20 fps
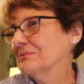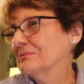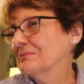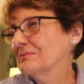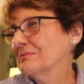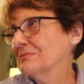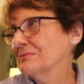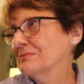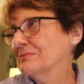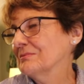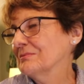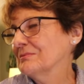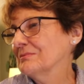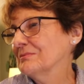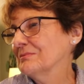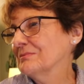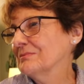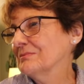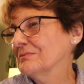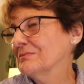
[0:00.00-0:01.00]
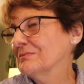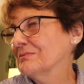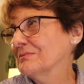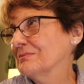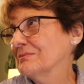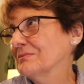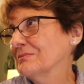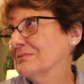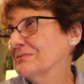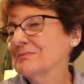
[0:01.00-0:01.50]

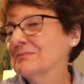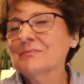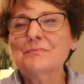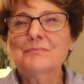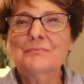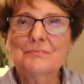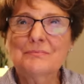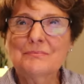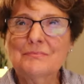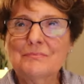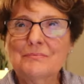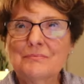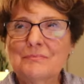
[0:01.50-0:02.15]
[no speech]